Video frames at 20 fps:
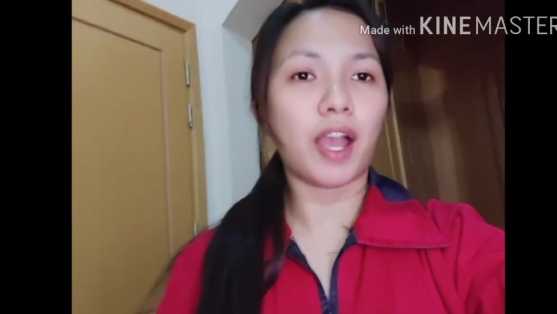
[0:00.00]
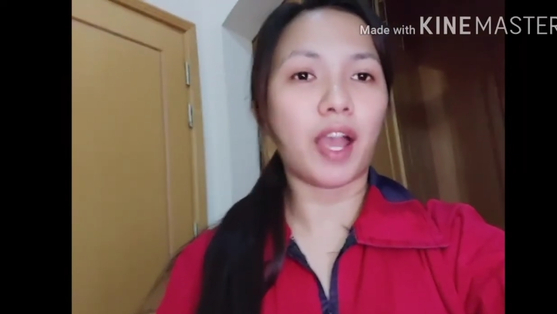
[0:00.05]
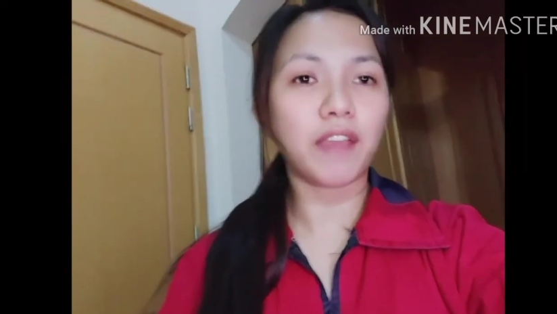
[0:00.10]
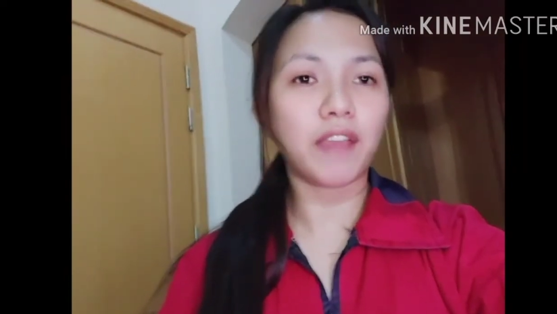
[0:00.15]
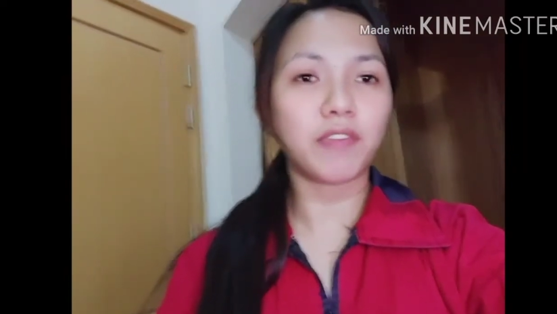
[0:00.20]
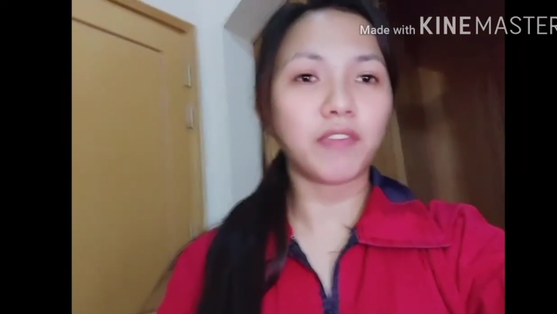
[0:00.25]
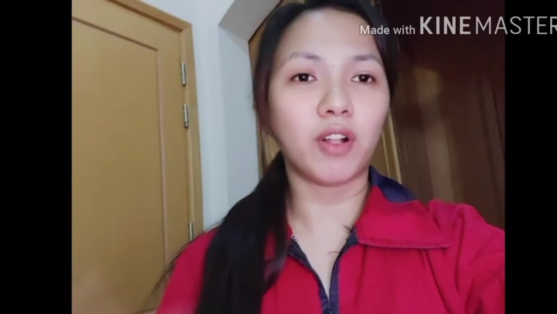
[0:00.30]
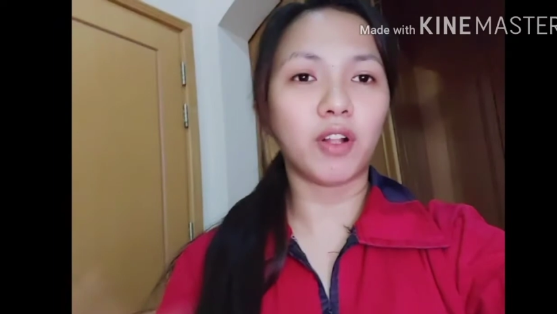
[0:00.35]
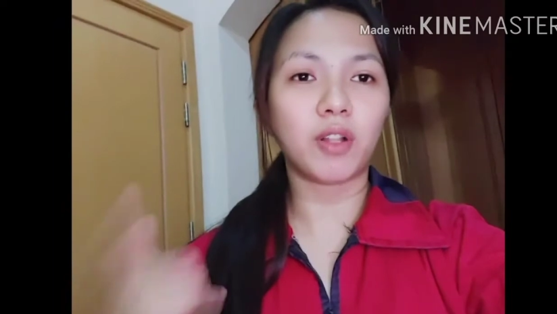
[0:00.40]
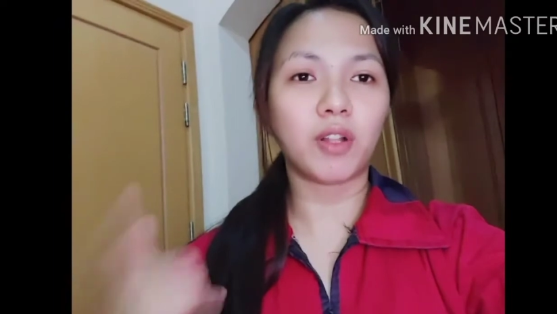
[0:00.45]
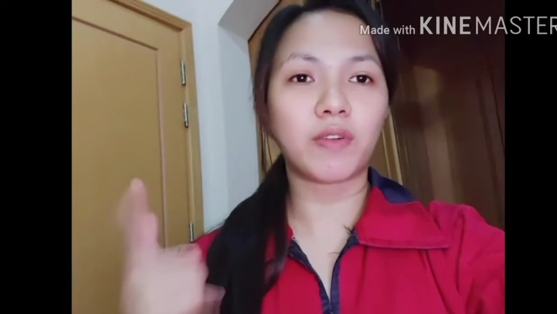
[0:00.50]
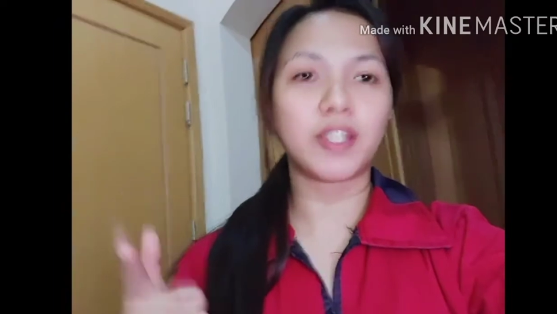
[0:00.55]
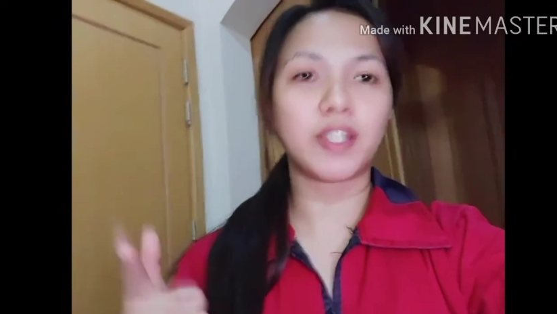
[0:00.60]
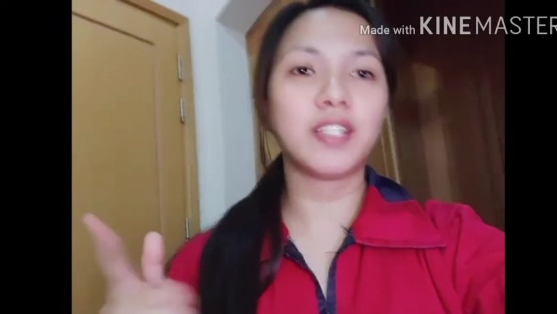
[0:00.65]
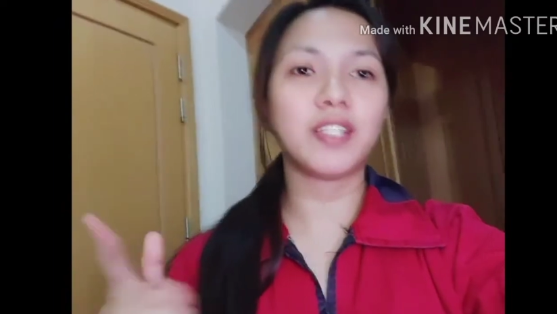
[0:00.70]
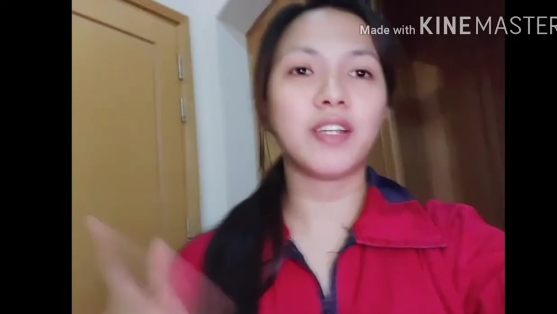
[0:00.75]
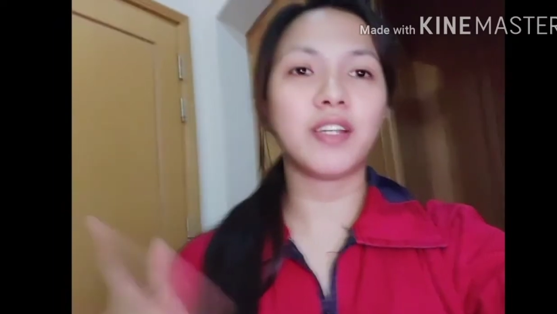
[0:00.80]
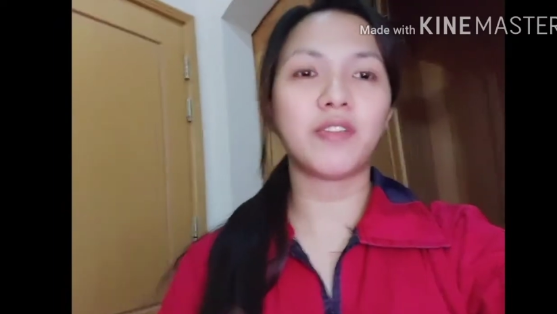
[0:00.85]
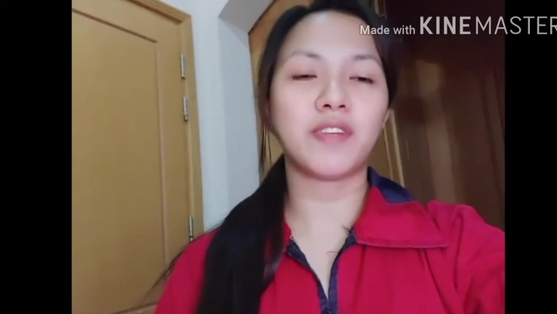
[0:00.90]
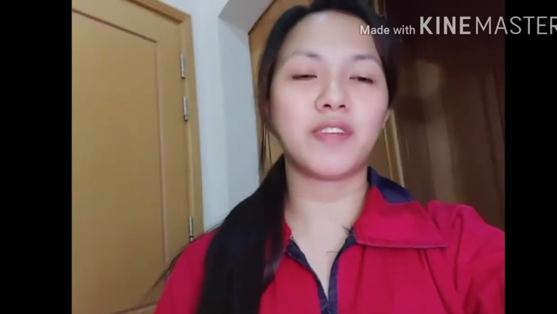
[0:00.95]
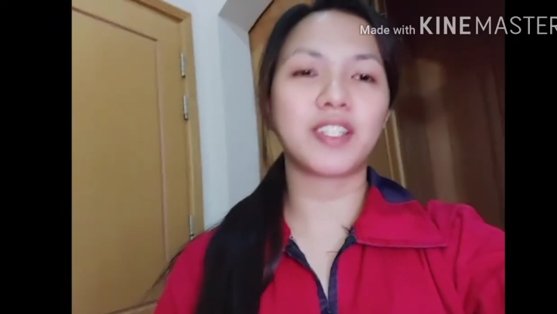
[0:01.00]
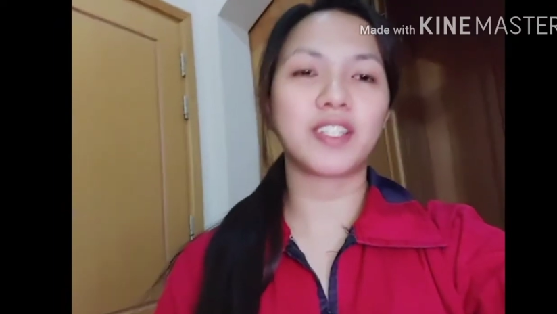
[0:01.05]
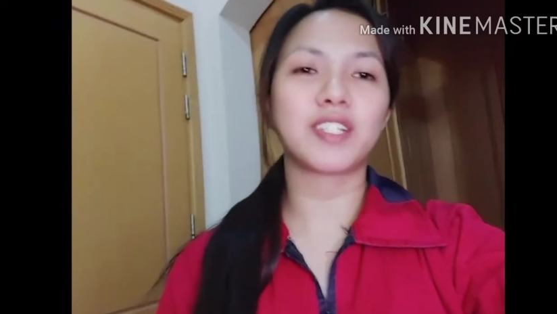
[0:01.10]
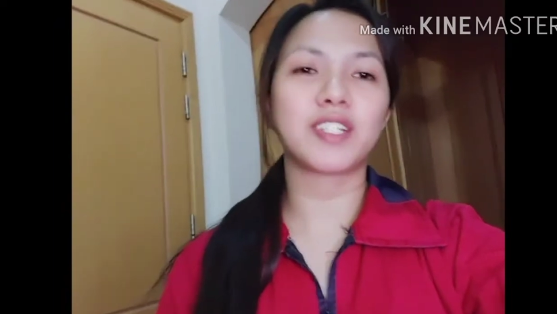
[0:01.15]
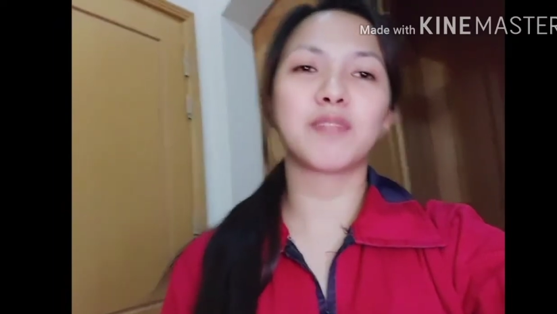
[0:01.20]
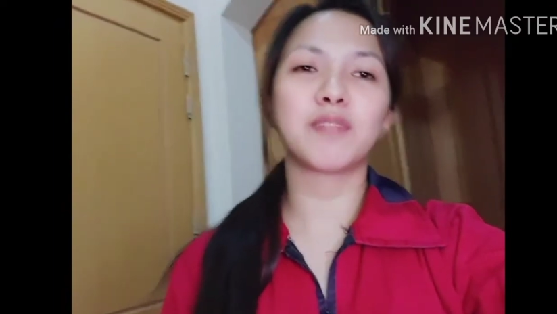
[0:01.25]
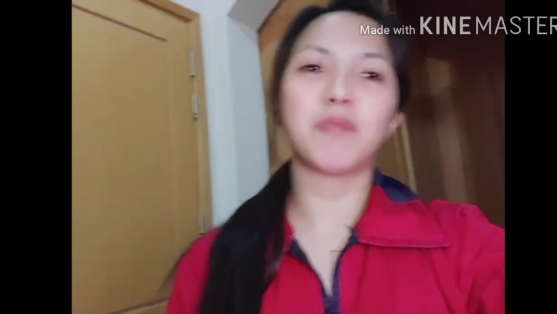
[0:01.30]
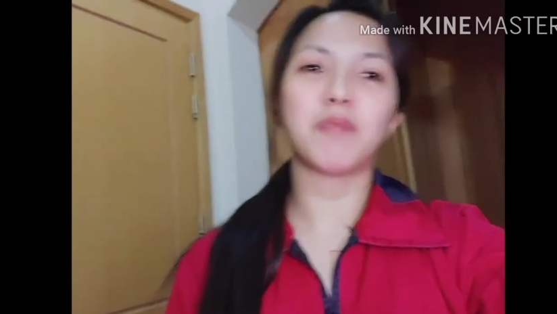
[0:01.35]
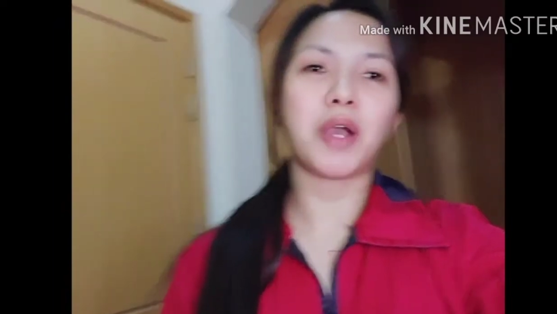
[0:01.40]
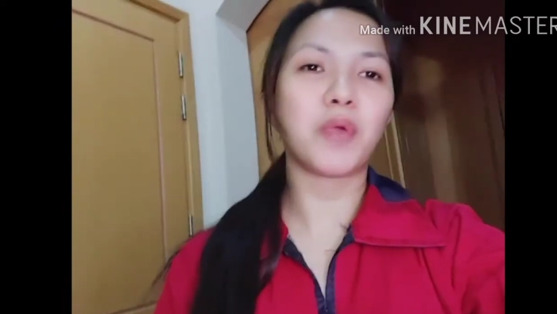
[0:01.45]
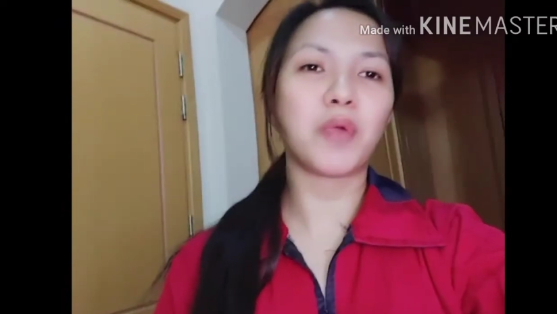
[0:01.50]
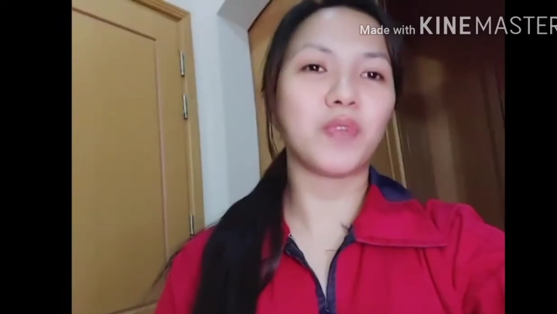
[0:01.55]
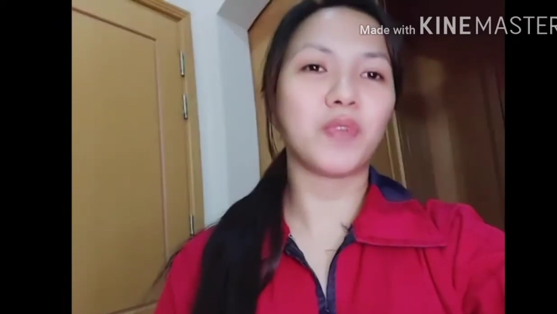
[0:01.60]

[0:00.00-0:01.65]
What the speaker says: I've already reached my